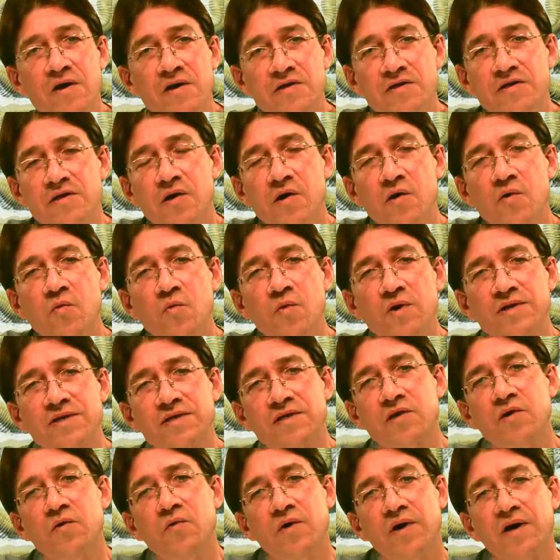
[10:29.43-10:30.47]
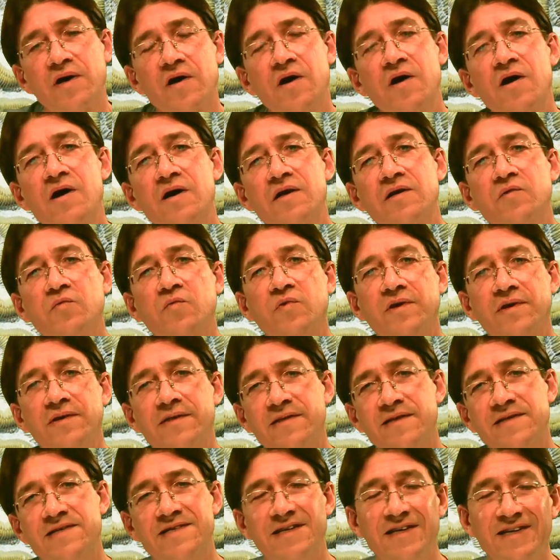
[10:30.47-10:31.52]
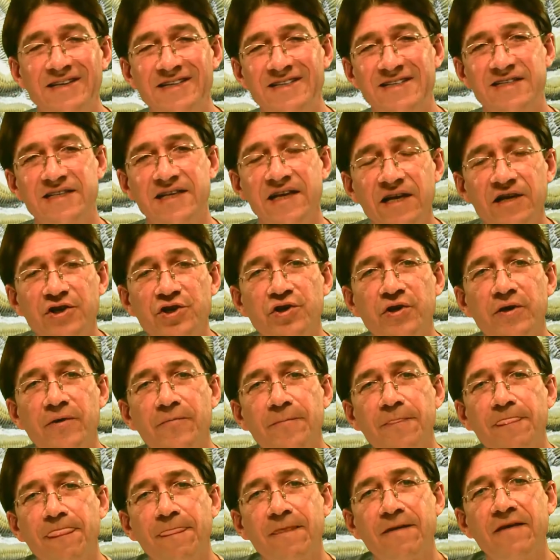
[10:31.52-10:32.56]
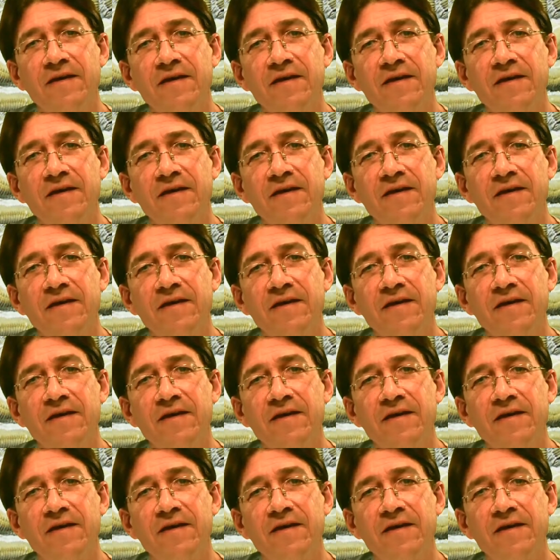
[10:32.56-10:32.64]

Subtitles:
So what's going on with synesthesia